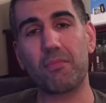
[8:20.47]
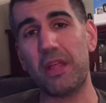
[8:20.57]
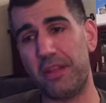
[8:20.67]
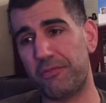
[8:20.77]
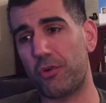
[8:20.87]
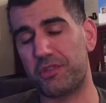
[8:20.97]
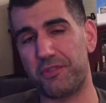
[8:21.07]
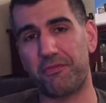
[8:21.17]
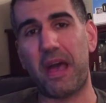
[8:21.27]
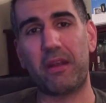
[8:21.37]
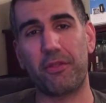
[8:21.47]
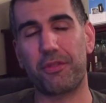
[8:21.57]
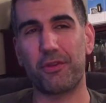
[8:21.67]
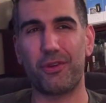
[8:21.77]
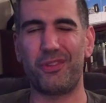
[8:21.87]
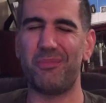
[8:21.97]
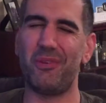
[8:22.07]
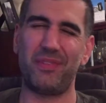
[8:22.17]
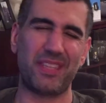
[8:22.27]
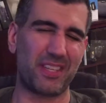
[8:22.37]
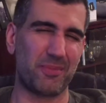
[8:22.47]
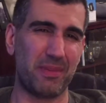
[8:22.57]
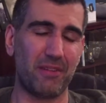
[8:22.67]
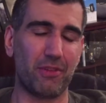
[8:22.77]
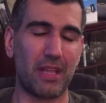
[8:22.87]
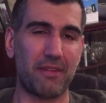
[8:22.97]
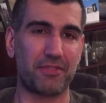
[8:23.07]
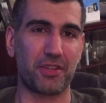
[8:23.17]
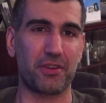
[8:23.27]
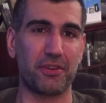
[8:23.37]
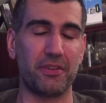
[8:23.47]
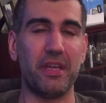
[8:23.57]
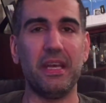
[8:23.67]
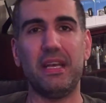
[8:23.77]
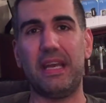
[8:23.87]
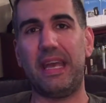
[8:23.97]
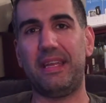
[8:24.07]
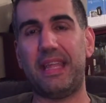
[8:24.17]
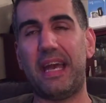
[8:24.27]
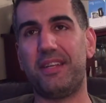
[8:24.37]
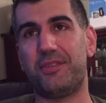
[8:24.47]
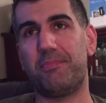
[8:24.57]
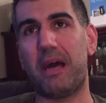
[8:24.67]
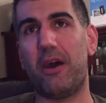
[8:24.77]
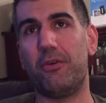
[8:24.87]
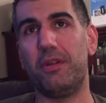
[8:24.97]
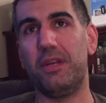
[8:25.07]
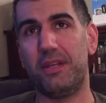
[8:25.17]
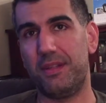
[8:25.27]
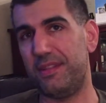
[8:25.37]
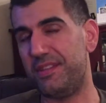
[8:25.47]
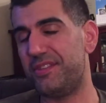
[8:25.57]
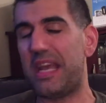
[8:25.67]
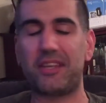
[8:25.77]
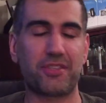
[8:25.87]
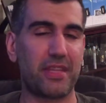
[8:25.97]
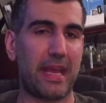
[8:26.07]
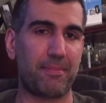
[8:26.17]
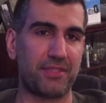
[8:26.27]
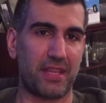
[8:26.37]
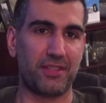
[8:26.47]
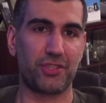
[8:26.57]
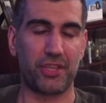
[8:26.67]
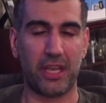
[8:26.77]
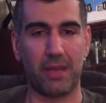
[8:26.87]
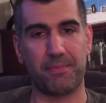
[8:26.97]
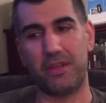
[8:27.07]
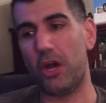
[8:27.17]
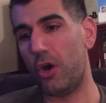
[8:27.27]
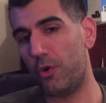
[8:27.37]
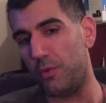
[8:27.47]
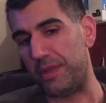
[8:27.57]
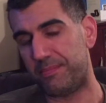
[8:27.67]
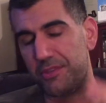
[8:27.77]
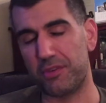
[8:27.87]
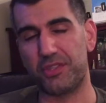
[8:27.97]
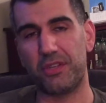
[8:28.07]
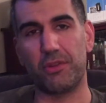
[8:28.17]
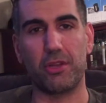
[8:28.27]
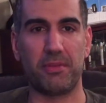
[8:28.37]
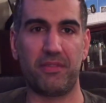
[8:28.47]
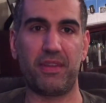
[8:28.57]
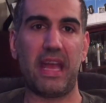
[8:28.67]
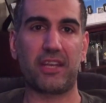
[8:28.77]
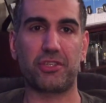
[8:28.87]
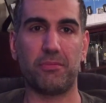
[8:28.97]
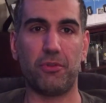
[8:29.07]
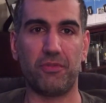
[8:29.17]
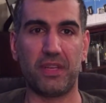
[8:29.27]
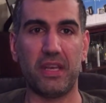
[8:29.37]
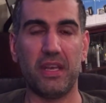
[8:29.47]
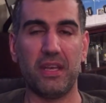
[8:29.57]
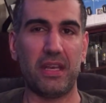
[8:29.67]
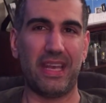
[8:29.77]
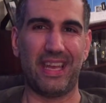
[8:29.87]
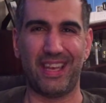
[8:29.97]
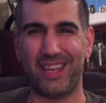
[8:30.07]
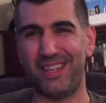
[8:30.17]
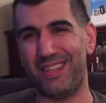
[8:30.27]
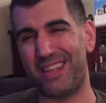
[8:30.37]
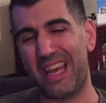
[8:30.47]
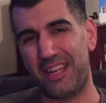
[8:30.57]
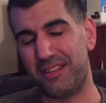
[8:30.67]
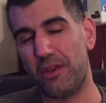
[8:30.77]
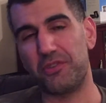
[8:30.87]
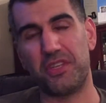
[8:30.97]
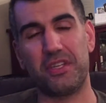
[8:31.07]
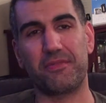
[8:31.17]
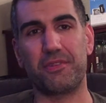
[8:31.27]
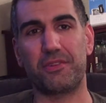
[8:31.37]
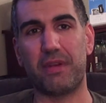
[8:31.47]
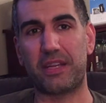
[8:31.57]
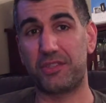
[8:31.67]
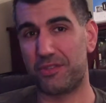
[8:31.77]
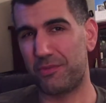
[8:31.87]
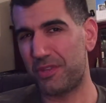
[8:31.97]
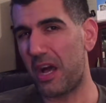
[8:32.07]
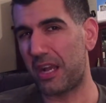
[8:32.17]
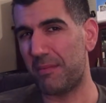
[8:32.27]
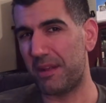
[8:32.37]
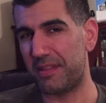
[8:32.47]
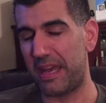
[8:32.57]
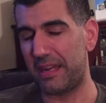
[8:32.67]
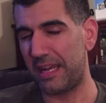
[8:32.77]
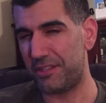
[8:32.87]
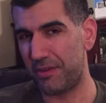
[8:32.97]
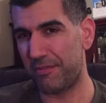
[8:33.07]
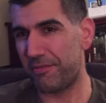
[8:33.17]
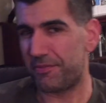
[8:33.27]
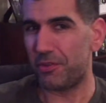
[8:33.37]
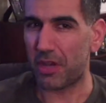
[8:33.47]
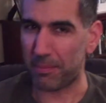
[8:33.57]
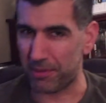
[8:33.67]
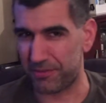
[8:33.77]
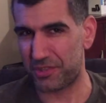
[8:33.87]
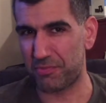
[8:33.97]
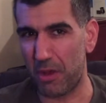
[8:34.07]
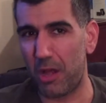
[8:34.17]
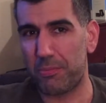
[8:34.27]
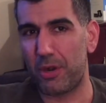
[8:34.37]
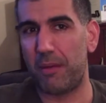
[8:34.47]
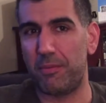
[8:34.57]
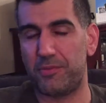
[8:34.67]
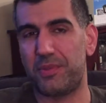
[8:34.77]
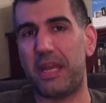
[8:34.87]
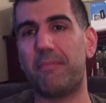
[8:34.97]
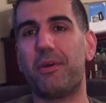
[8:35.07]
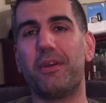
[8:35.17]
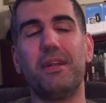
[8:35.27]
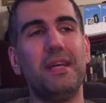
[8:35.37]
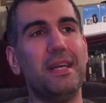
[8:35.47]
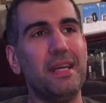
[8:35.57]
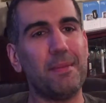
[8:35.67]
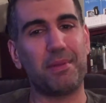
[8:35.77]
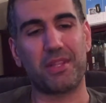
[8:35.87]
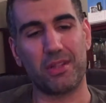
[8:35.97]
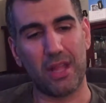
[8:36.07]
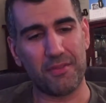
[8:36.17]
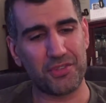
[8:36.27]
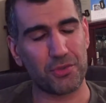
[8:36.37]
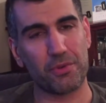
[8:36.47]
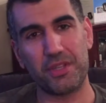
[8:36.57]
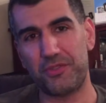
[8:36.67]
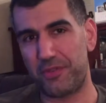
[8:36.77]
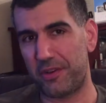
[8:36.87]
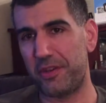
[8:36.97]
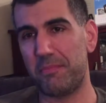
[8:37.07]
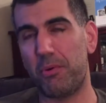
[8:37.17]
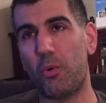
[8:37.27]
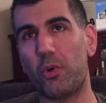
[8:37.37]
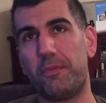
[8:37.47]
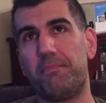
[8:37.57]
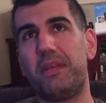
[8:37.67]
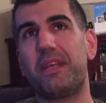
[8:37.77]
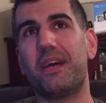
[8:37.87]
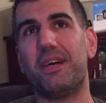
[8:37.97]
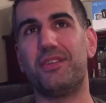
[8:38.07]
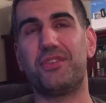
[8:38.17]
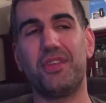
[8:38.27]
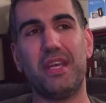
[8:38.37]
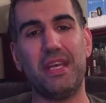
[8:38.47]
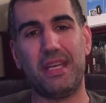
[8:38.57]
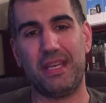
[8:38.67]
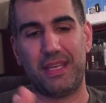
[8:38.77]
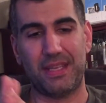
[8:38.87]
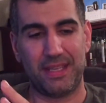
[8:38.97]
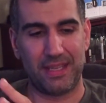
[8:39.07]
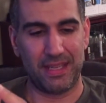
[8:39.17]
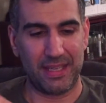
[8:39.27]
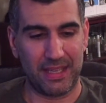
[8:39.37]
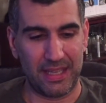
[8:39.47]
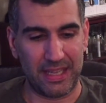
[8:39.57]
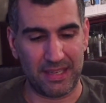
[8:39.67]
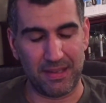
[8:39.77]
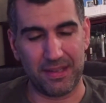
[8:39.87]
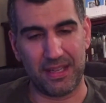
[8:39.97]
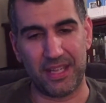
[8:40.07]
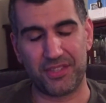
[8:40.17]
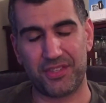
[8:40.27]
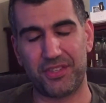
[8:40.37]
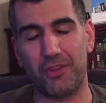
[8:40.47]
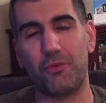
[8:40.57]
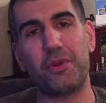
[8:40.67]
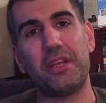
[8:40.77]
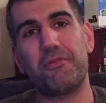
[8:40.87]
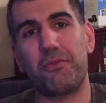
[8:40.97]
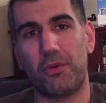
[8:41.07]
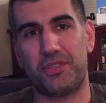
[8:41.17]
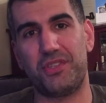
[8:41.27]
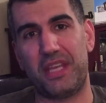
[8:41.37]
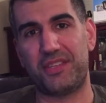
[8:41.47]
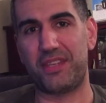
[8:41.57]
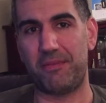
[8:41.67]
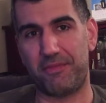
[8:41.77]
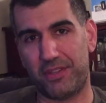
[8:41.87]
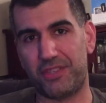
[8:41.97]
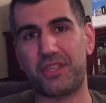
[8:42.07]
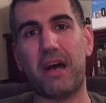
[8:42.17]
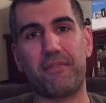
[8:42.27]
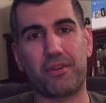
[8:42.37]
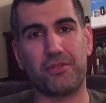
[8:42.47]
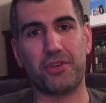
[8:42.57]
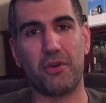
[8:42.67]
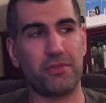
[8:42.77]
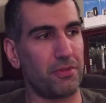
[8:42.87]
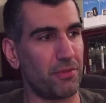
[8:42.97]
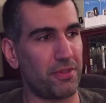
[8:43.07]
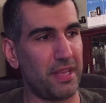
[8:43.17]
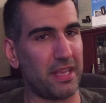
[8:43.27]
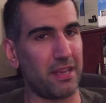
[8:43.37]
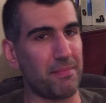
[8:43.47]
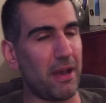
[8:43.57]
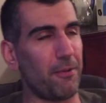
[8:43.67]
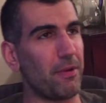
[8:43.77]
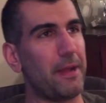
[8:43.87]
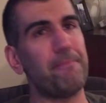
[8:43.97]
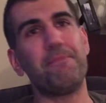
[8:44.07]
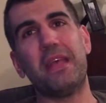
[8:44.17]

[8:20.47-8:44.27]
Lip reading: And then, of course, the final third, the movie takes a bit of a left turn, and that is about the disaster that happens on the ship, and it turns into a little bit of an action movie and kind of goes in a different direction. So we'll talk about that. I do have a couple of small problems with that part. But the love story is very important because it still reinforces that same philosophical tone that we're thinking about, right?